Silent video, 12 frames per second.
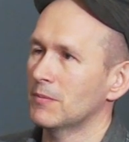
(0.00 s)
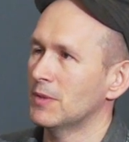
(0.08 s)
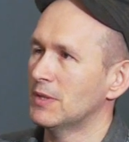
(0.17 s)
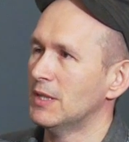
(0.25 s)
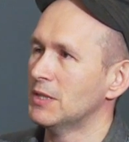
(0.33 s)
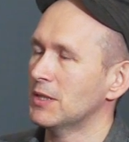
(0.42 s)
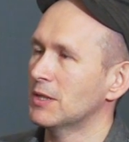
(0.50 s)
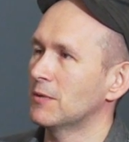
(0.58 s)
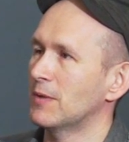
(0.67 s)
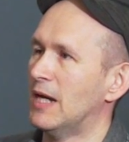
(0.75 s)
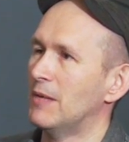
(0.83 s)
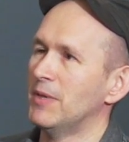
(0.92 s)
essentially
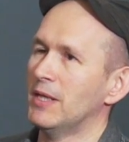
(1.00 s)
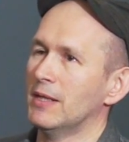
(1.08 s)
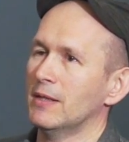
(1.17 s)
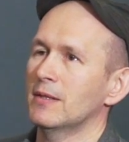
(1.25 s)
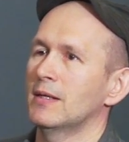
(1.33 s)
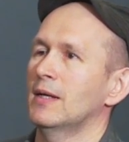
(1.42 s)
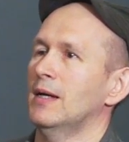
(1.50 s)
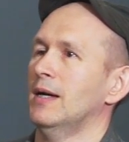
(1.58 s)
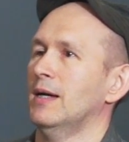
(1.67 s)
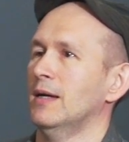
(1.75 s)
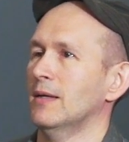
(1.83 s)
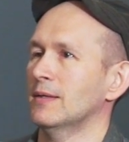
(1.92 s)
grabbing
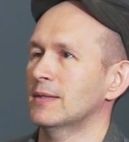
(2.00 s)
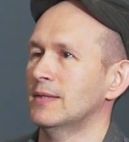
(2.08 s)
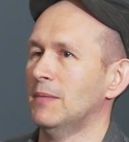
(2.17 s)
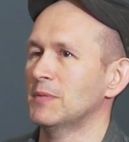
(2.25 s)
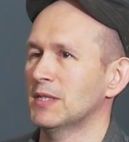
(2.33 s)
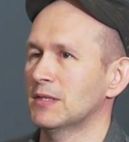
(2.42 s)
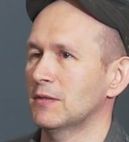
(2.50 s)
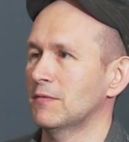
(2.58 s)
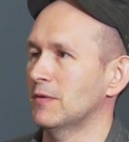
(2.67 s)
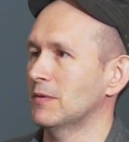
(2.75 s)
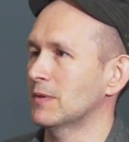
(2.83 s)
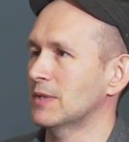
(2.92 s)
subsets
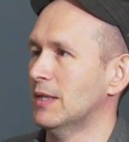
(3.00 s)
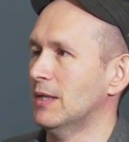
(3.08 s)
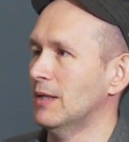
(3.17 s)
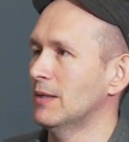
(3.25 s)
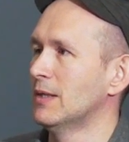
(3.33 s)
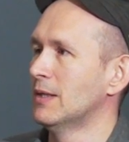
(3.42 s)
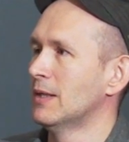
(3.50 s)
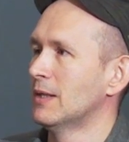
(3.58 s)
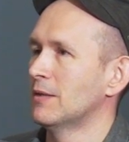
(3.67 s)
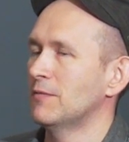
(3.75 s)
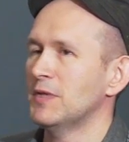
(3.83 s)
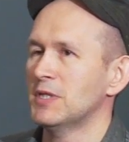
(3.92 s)
of those
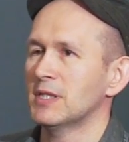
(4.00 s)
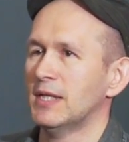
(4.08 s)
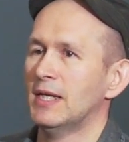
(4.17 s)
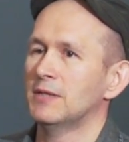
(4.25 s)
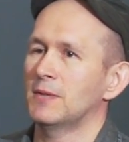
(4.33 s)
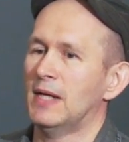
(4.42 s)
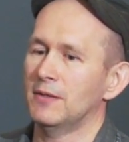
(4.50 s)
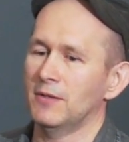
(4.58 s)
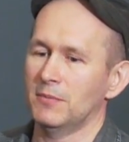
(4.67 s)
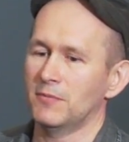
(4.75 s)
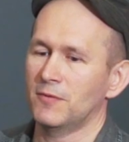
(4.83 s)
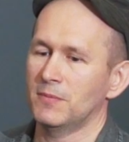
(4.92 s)
features at
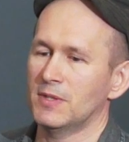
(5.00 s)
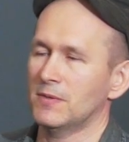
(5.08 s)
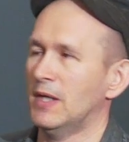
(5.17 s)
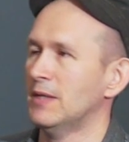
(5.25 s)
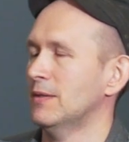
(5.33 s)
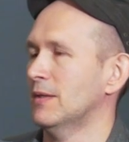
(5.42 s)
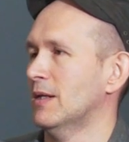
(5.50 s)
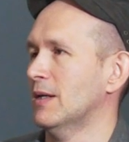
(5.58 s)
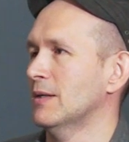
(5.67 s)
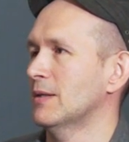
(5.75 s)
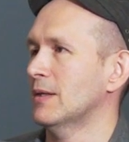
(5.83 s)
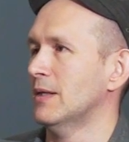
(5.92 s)
random from this
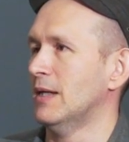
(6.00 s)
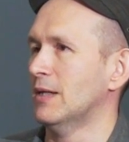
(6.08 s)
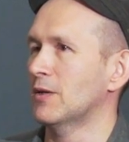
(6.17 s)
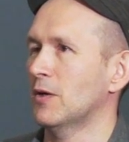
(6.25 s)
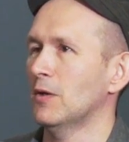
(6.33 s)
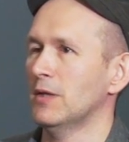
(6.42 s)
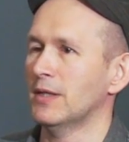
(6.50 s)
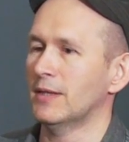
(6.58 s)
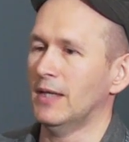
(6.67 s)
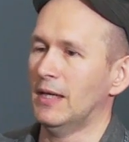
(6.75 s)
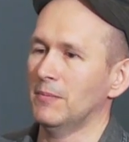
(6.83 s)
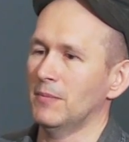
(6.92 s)
retina and calling
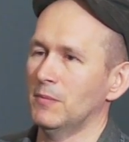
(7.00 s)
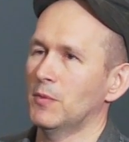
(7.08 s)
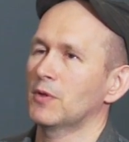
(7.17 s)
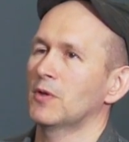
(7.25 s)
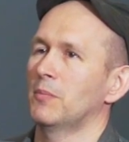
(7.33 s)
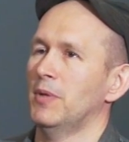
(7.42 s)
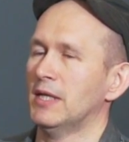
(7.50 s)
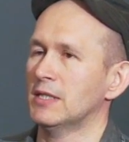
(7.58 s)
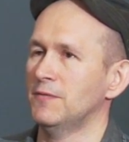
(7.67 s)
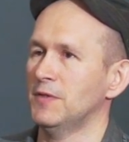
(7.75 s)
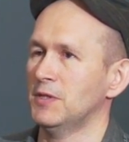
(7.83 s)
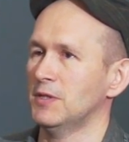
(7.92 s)
them more
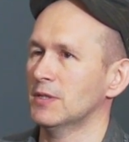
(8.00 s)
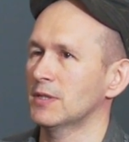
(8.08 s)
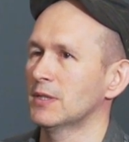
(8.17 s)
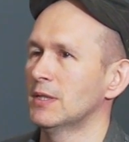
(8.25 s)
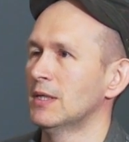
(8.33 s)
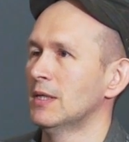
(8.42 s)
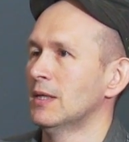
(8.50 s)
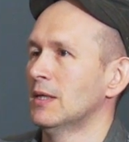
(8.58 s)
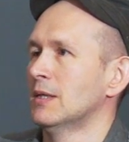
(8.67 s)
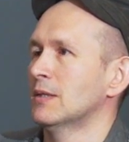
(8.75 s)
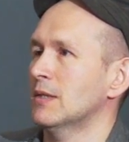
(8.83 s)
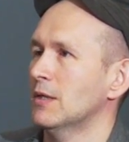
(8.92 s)
complex features.
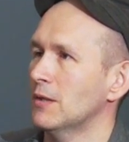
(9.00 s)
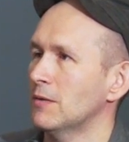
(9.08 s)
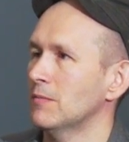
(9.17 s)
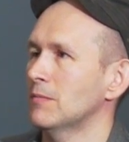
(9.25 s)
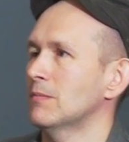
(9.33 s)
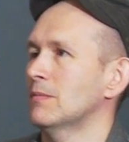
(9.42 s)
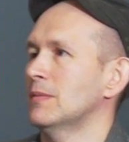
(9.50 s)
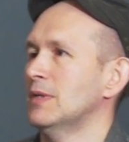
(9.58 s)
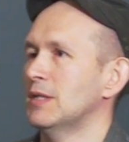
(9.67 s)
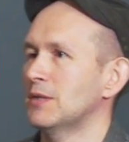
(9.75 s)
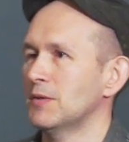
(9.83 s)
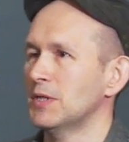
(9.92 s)
So
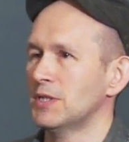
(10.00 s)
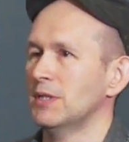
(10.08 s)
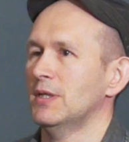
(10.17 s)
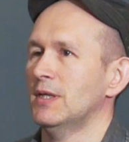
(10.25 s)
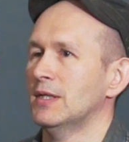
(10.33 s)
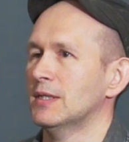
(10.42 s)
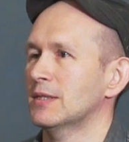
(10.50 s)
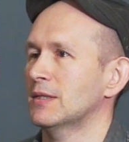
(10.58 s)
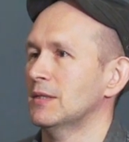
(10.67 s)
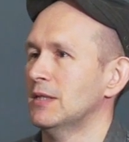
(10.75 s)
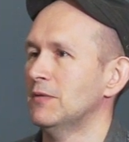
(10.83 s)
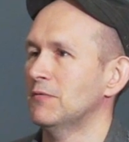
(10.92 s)
the intuition is
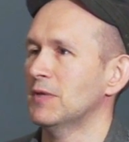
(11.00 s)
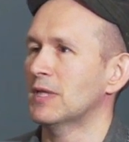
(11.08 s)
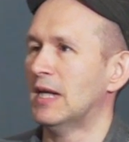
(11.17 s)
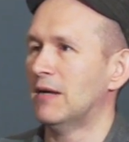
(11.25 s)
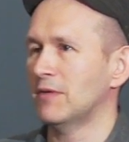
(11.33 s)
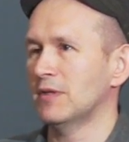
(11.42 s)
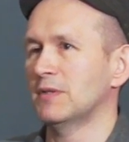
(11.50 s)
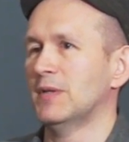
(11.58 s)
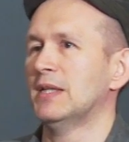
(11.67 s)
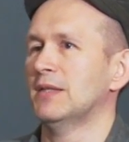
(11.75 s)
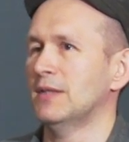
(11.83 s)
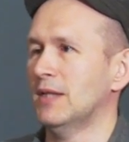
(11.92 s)
if we cover the
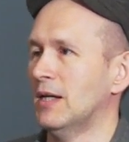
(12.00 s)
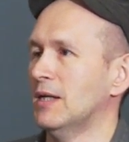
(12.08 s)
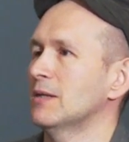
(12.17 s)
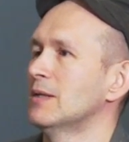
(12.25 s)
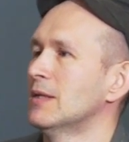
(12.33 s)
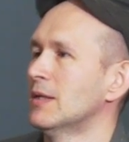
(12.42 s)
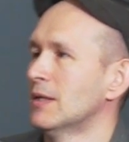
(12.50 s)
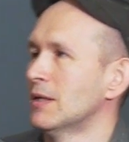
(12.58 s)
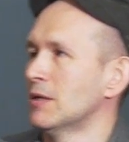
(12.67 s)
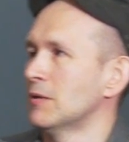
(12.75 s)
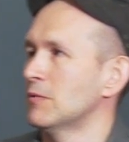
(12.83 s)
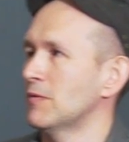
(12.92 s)
retina
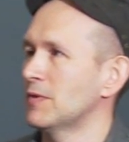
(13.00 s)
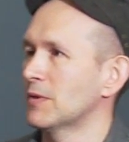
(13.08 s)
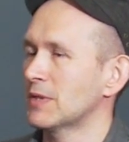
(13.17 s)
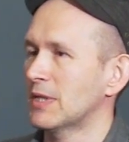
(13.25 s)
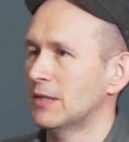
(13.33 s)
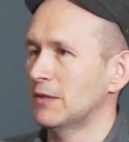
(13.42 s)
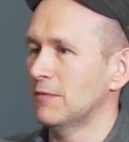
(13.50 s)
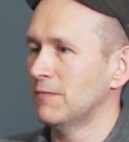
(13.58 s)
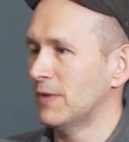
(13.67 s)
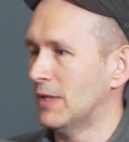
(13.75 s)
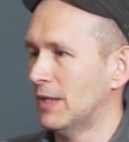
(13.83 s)
with those kind of